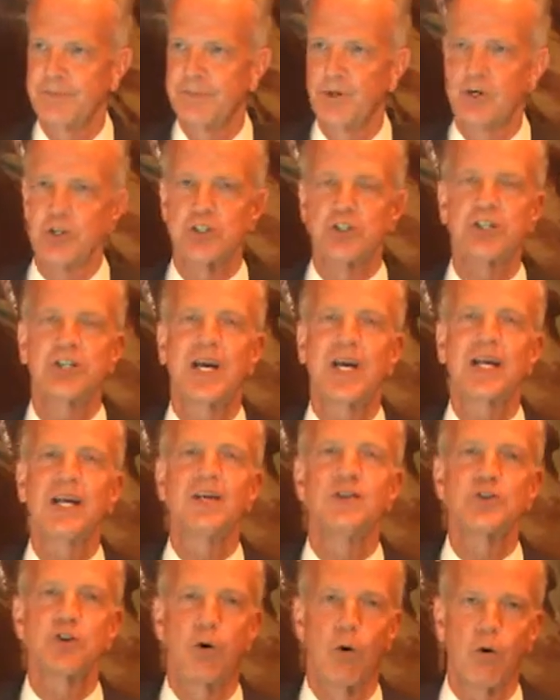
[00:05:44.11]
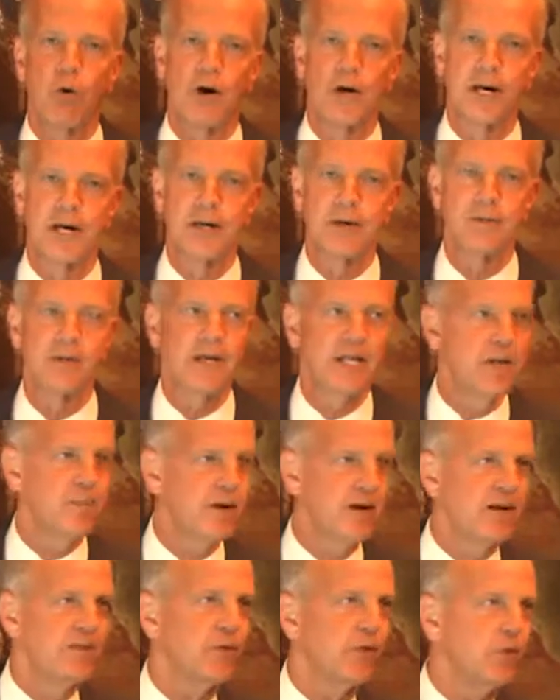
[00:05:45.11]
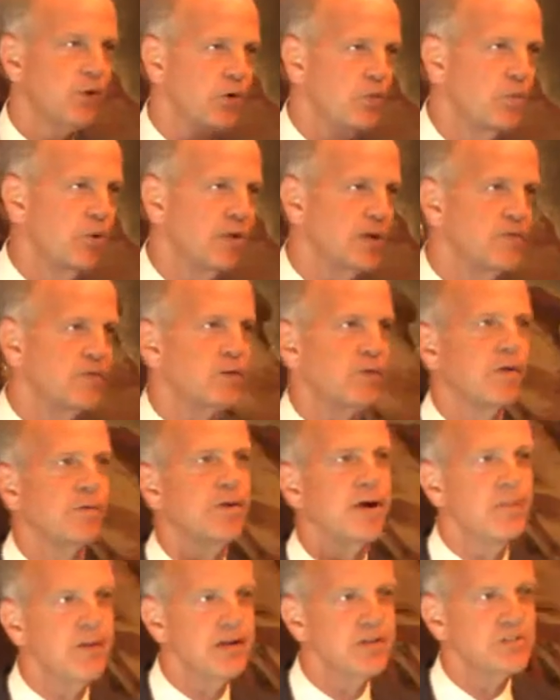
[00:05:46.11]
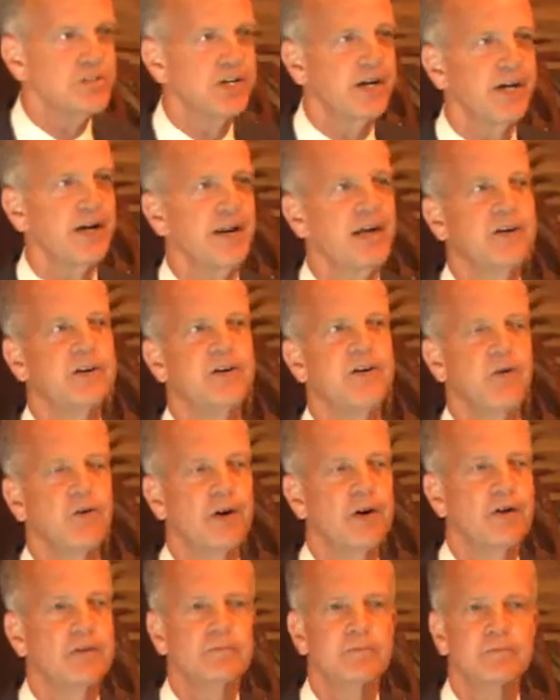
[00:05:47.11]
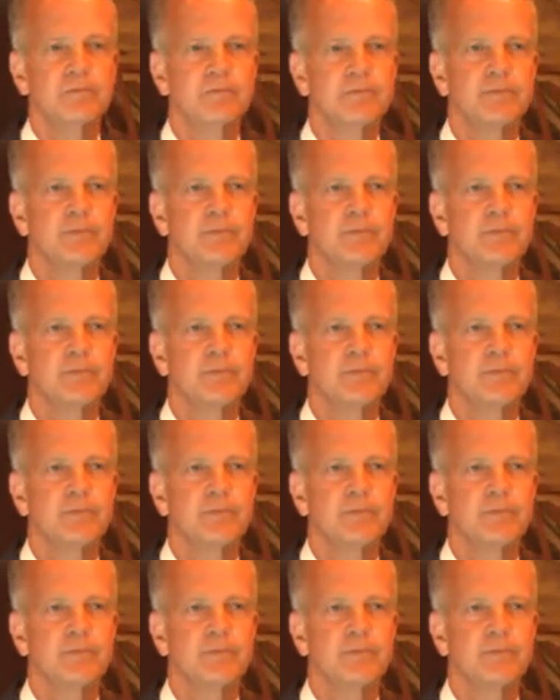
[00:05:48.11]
Her state is Oregon. Anybody in the room believe that a Republican is going to get elected in Oregon?